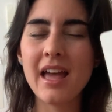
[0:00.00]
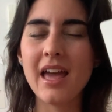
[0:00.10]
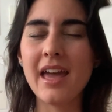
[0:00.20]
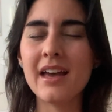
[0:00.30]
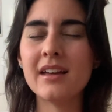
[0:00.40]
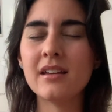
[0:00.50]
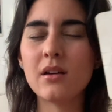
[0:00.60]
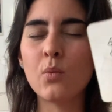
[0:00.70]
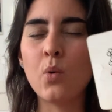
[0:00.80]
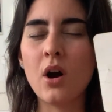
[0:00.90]
And
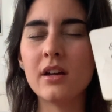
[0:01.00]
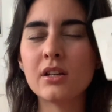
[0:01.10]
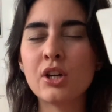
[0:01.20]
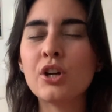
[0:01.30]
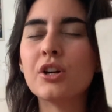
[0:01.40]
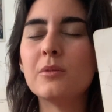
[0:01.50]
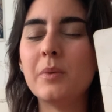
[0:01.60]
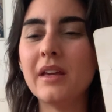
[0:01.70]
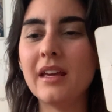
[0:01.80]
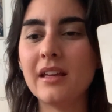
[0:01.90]
what could
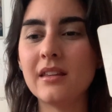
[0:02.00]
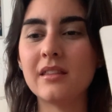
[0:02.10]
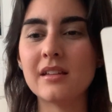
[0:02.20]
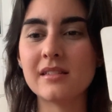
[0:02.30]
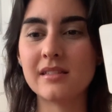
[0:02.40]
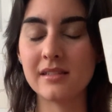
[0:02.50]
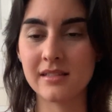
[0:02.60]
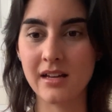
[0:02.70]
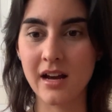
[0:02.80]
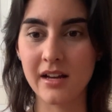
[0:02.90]
be this
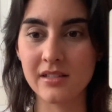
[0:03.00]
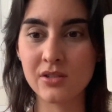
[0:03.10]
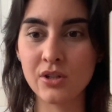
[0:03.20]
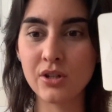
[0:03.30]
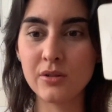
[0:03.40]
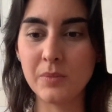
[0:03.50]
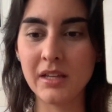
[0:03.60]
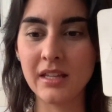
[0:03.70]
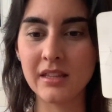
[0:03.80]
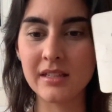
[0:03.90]
disguise, could
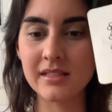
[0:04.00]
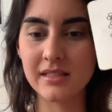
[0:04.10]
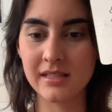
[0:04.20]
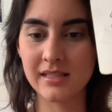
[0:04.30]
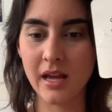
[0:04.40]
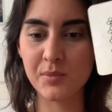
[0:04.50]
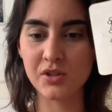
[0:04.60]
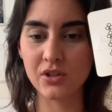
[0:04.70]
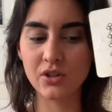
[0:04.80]
be this deception,